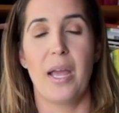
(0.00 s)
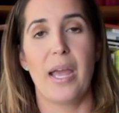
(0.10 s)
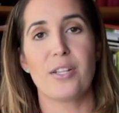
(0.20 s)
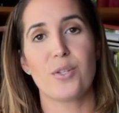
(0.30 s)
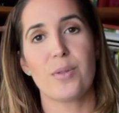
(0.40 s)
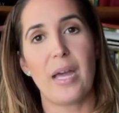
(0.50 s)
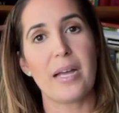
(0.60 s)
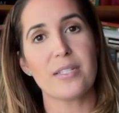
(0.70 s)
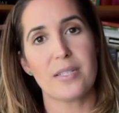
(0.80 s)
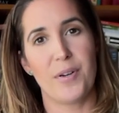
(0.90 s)
And so
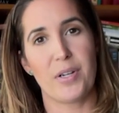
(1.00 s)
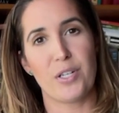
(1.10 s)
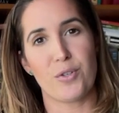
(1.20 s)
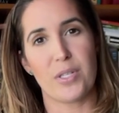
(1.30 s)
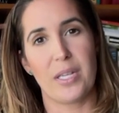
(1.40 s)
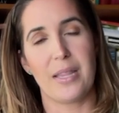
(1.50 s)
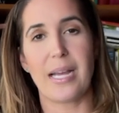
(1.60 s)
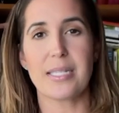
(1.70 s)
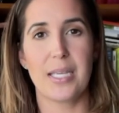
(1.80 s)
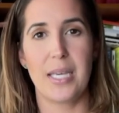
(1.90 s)
that's very interesting. And
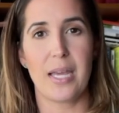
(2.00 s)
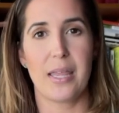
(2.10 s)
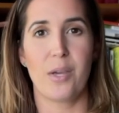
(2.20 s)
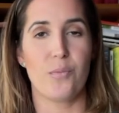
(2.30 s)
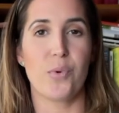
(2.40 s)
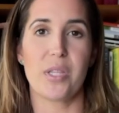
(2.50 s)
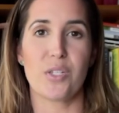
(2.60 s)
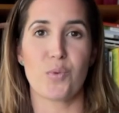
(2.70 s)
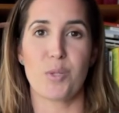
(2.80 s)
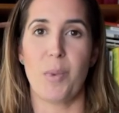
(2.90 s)
that's key, I think, with
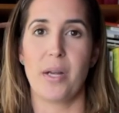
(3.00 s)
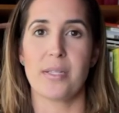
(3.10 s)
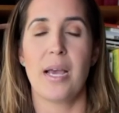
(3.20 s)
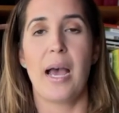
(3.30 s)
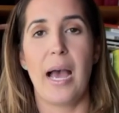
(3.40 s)
this response.